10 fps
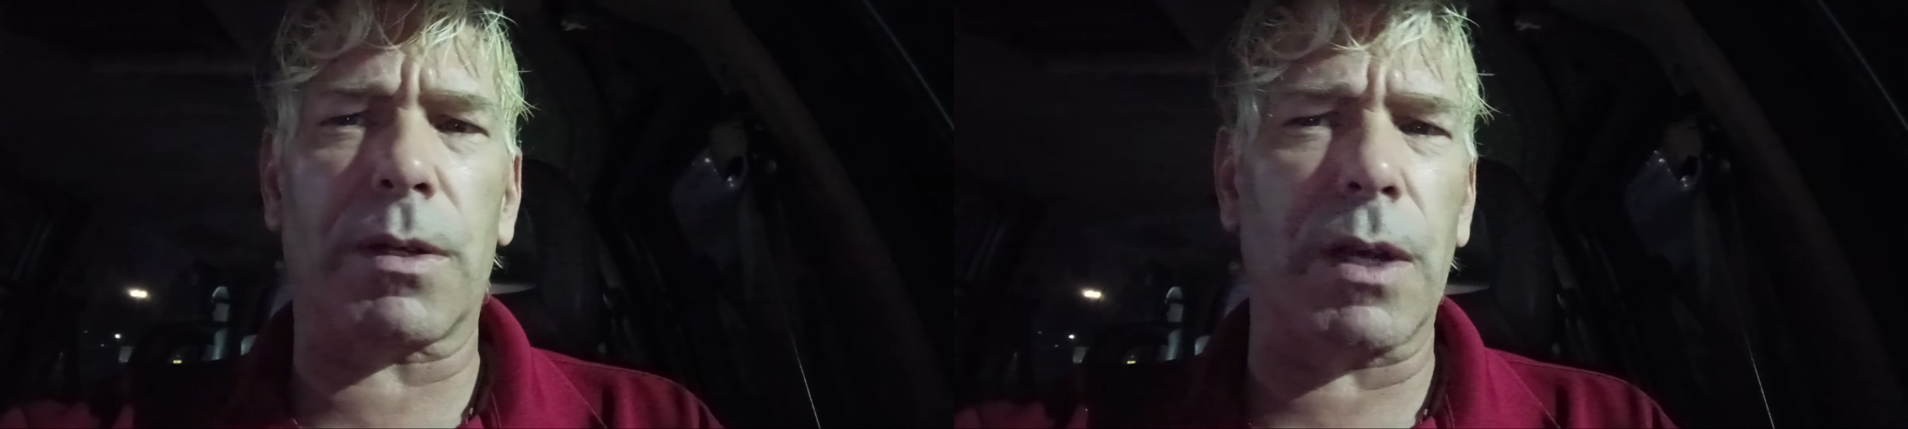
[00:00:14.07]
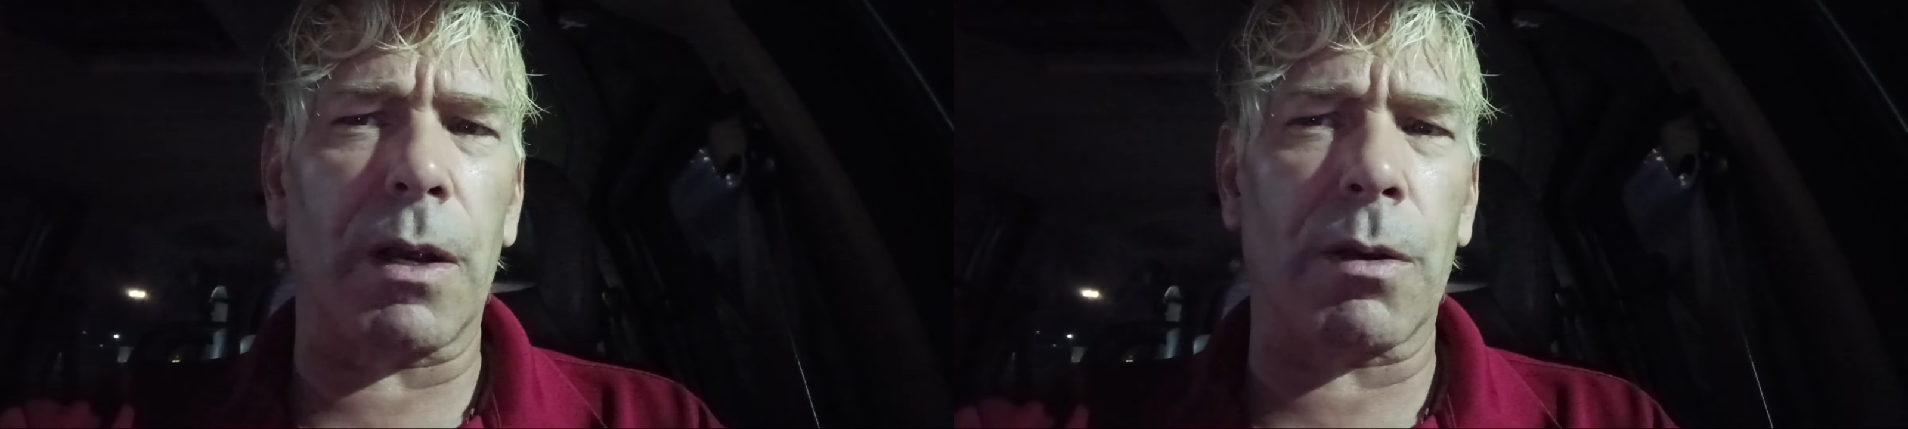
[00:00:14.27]

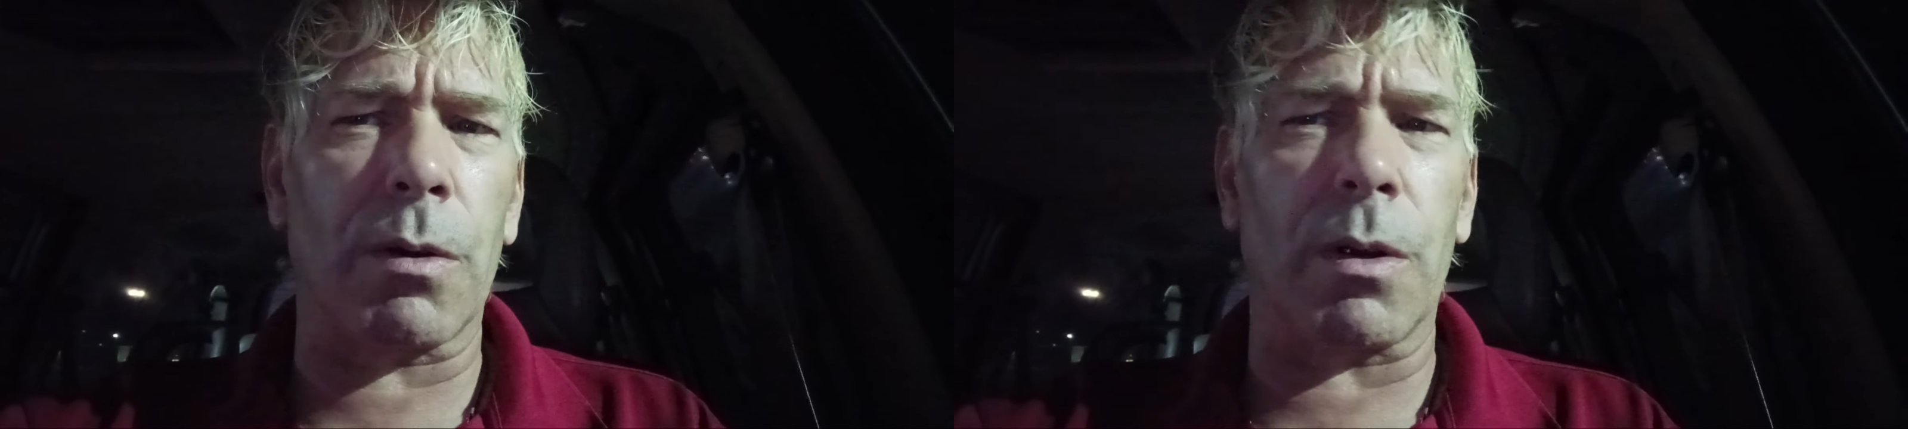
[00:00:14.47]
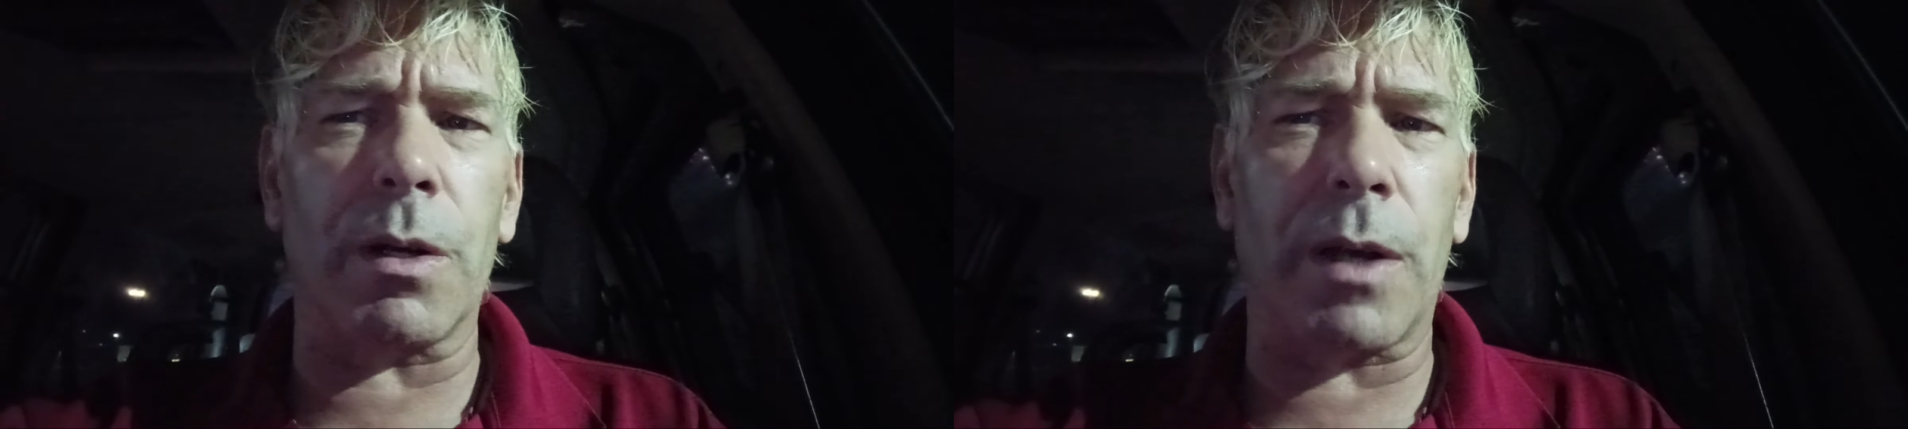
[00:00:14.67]
singer
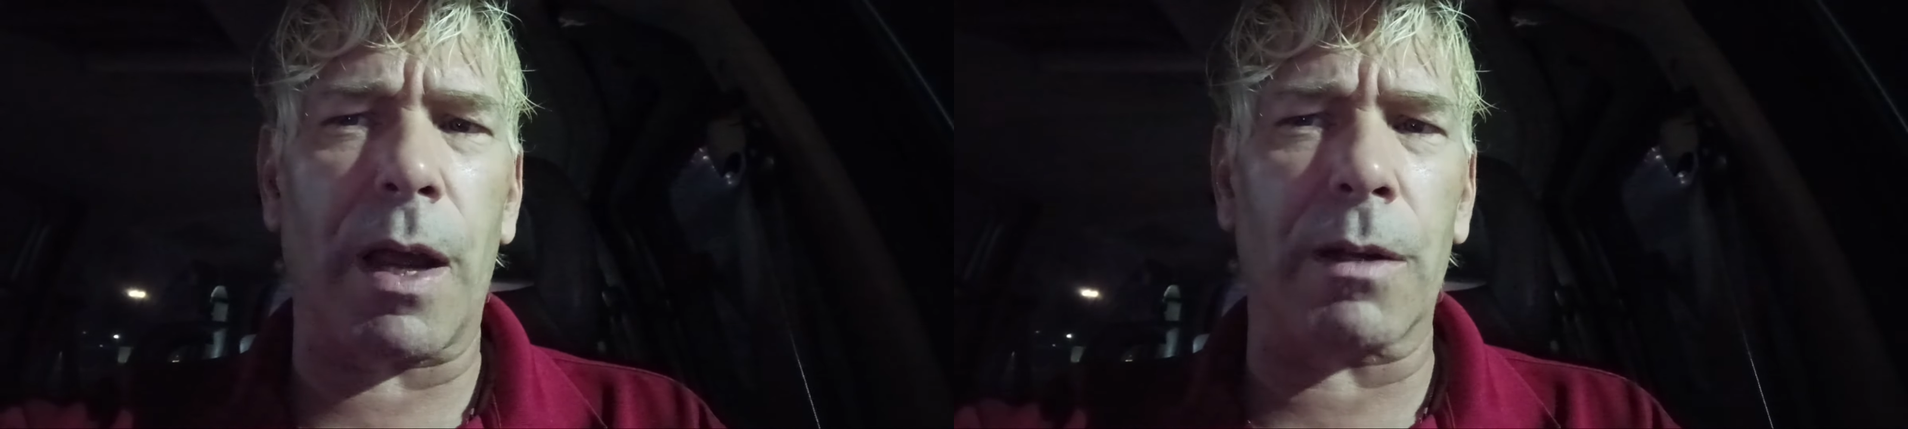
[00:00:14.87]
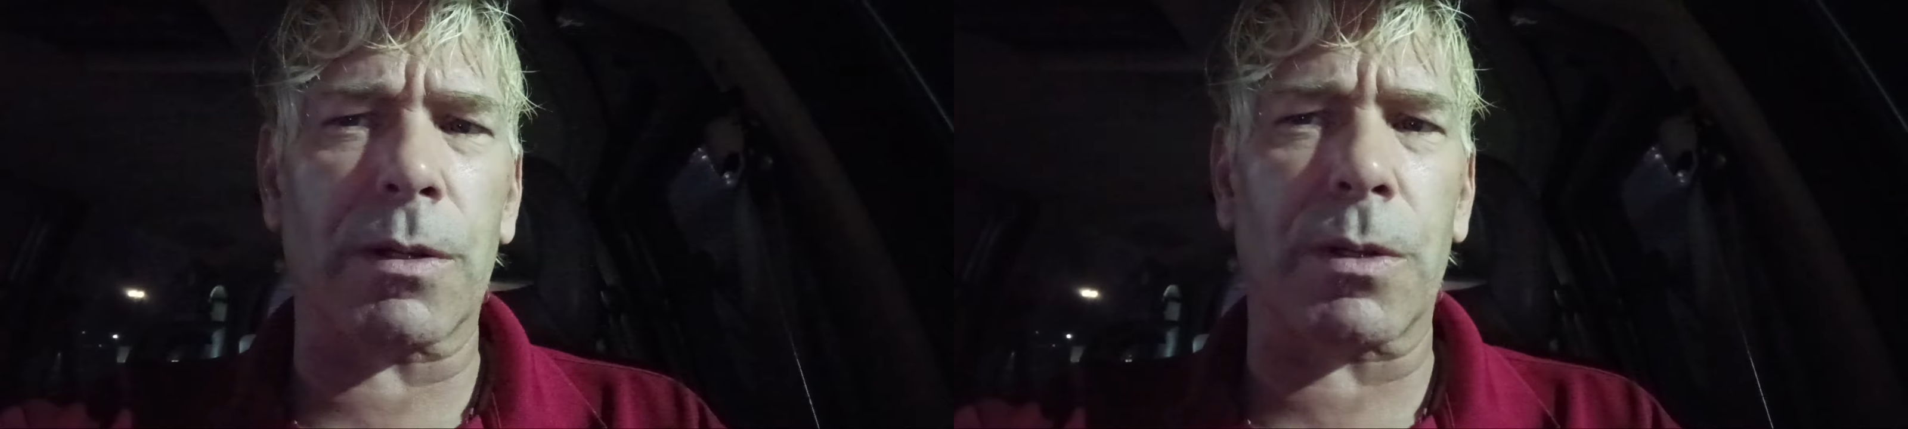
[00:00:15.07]
or a
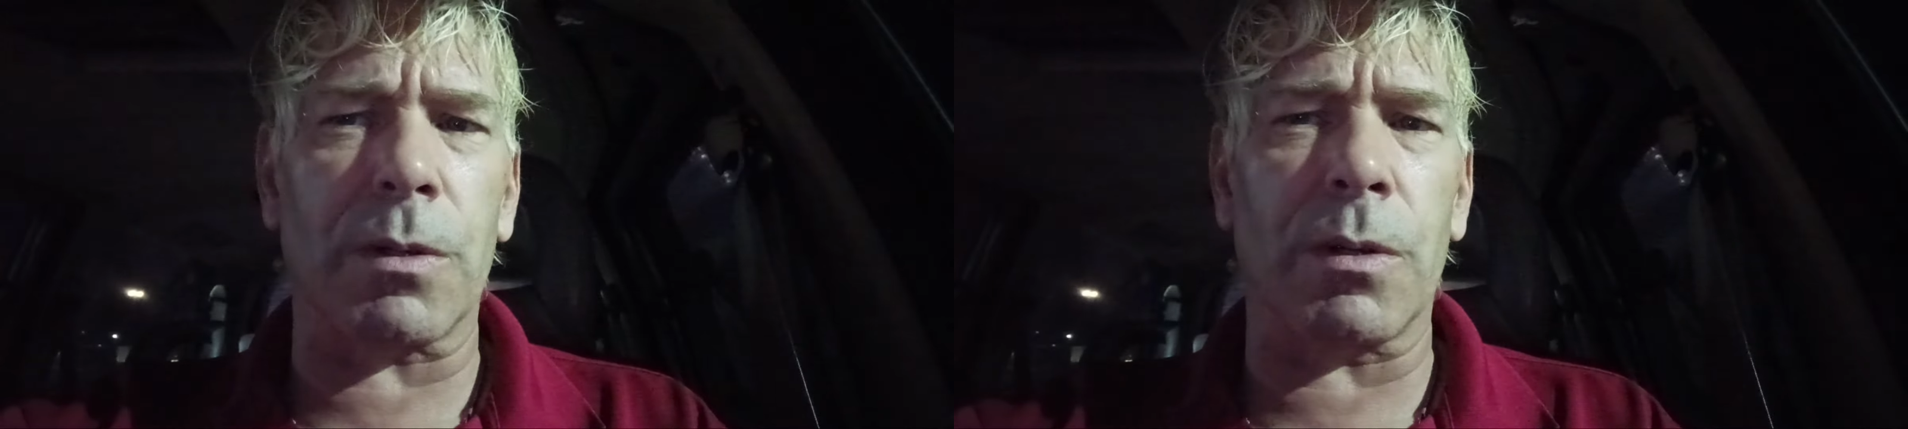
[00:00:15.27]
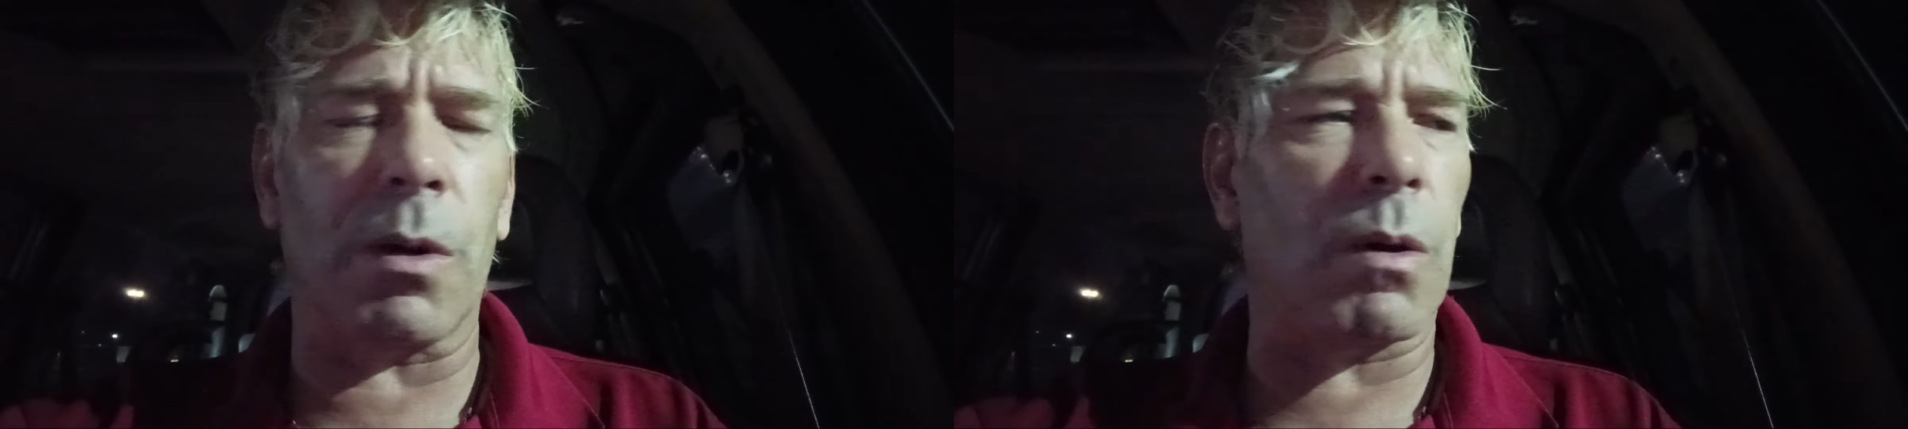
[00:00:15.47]
dancer
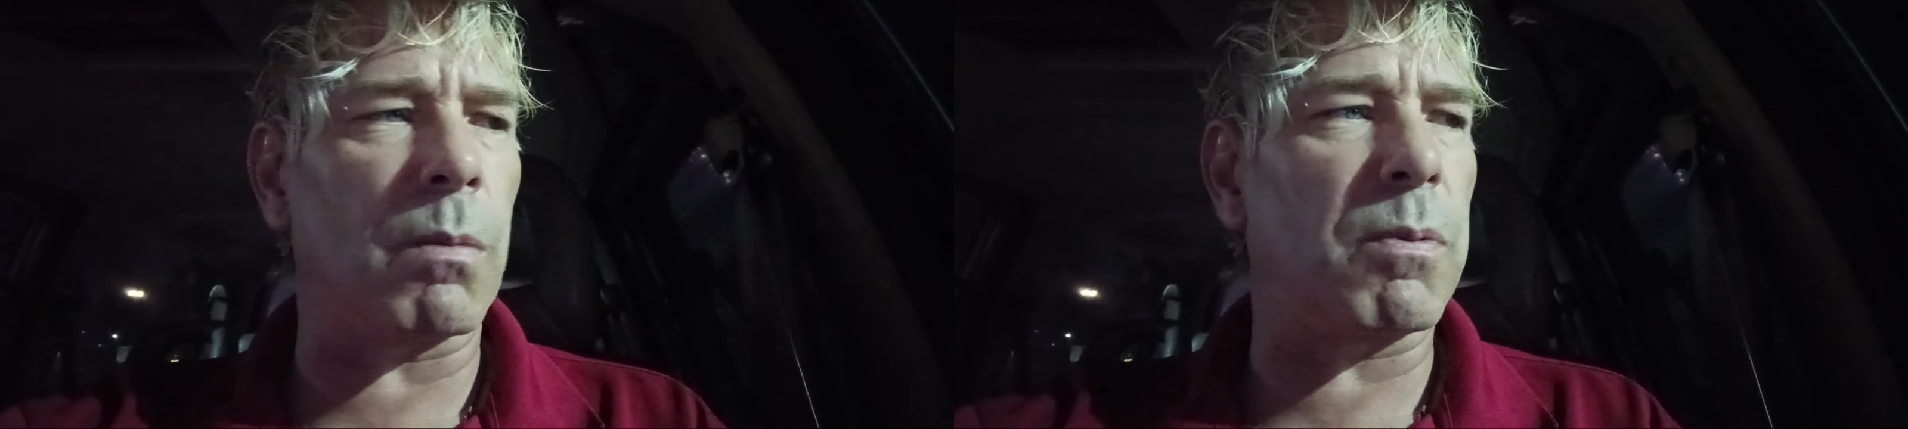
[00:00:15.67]
or